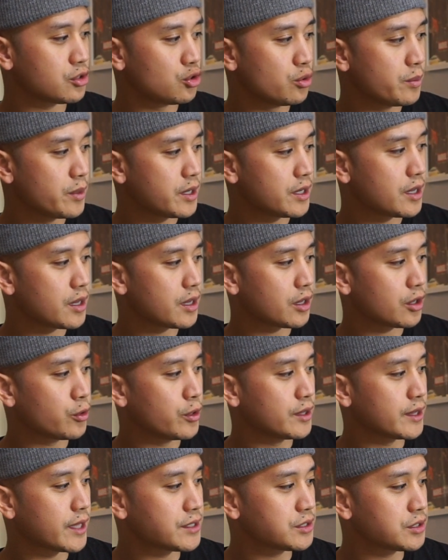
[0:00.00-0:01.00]
human
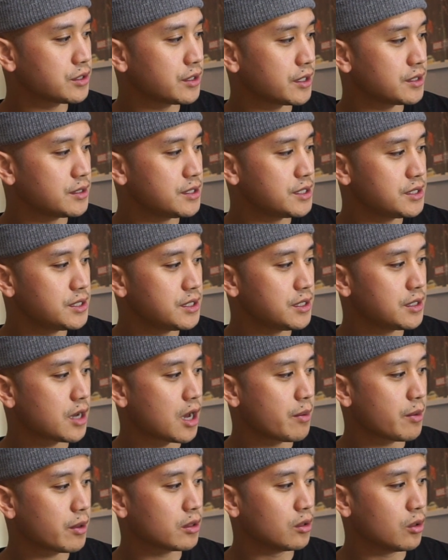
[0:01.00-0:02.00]
Green Lantern in DC
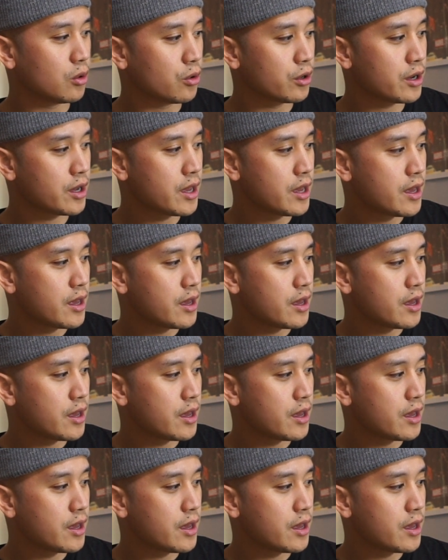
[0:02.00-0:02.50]
comic lore,